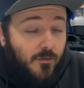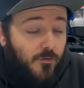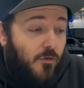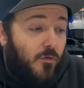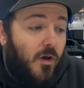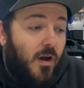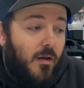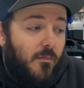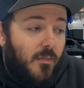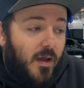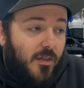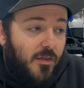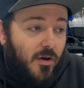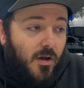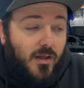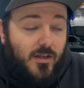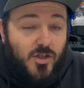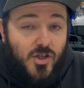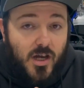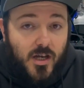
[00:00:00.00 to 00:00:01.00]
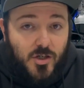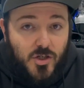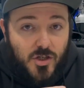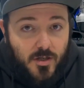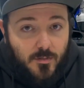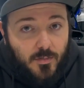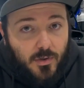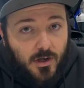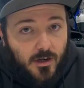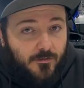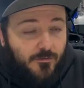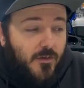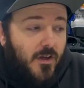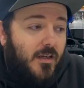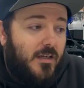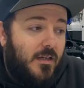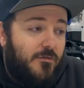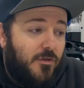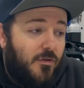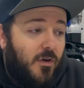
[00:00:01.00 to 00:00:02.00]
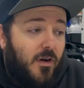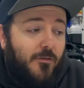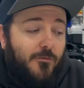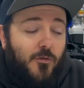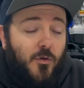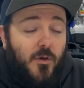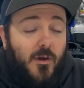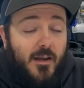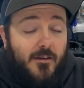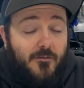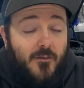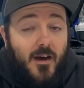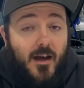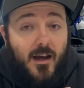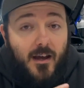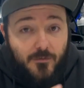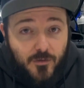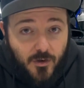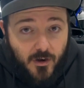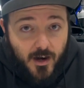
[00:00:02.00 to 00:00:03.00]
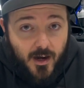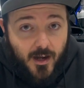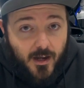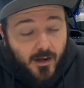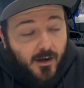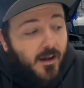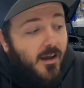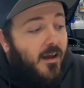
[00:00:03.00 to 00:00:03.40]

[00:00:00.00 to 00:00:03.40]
If you're running methanol injection, perfect. If you're running full 85, great.